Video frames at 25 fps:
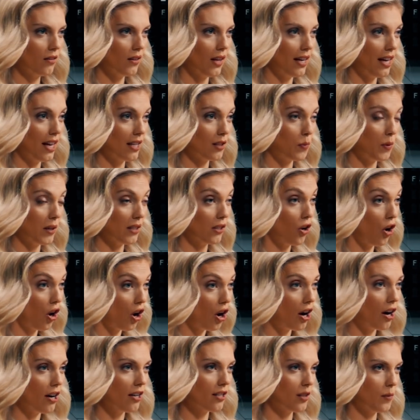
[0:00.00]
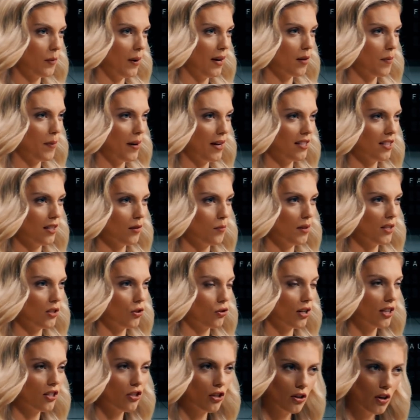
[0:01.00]
that has been caused by the Biden
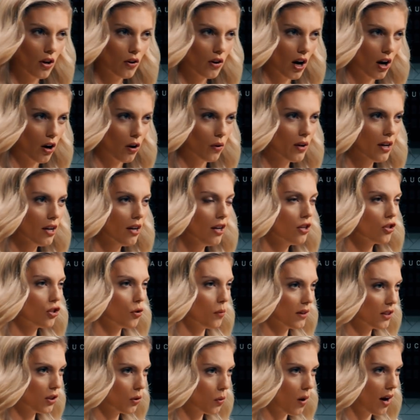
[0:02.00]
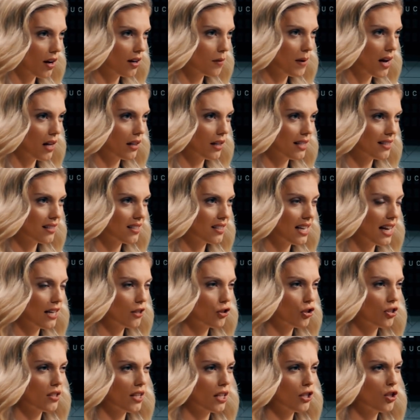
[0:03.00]
administration. No, no. She went to Guatemala instead.
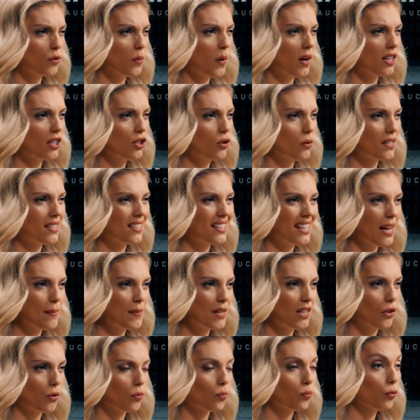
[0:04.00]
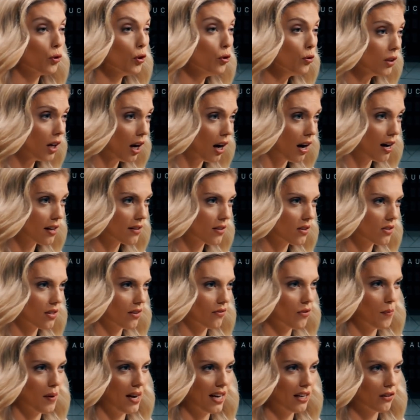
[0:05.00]
She said she wanted to examine the root causes
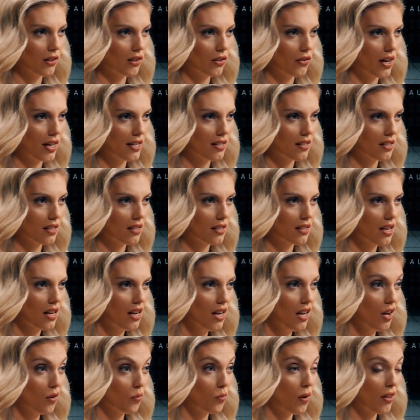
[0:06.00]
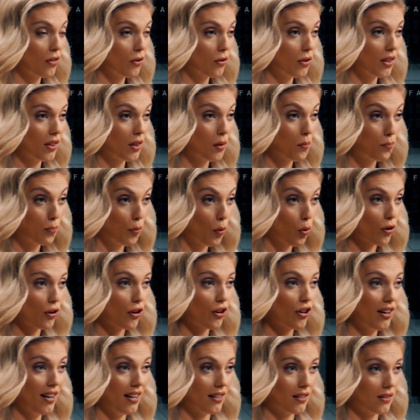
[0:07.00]
of the migrant crisis rather than the
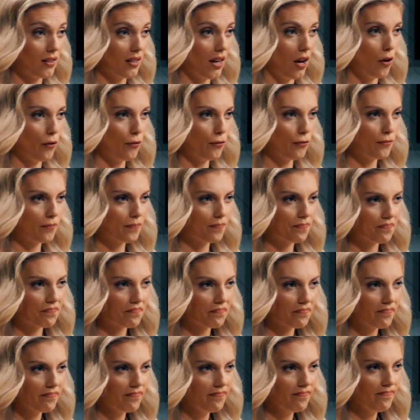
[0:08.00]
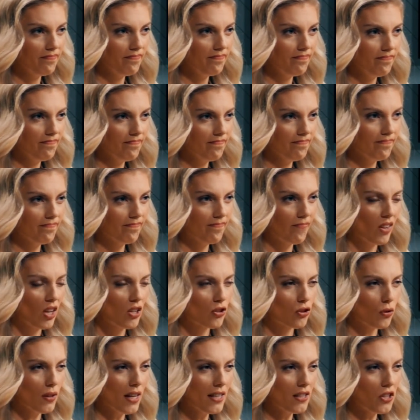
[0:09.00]
border itself.
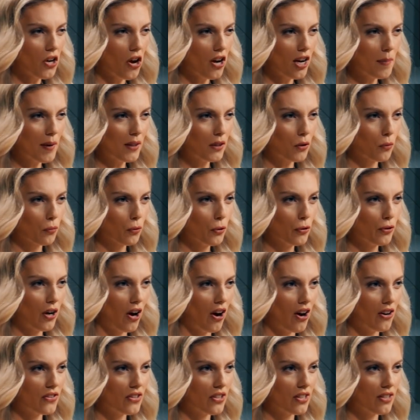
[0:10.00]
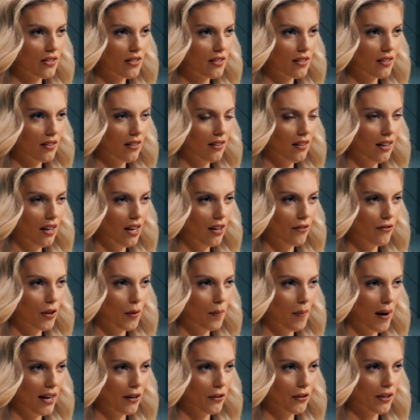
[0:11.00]
So let's talk about the root causes of the
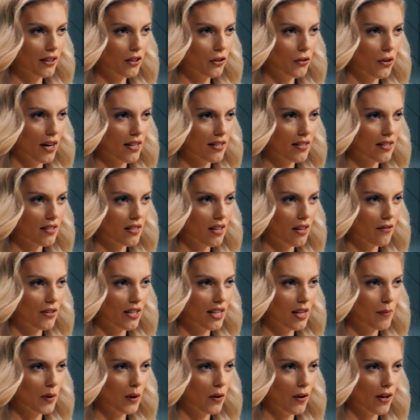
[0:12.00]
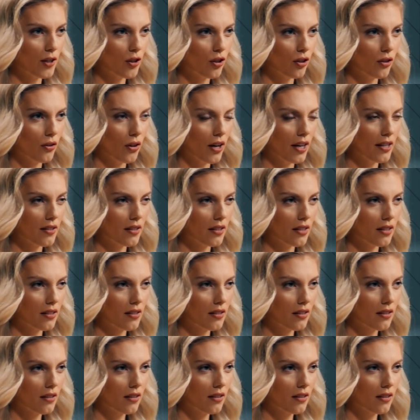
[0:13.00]
migrant crisis, of the immigration crisis.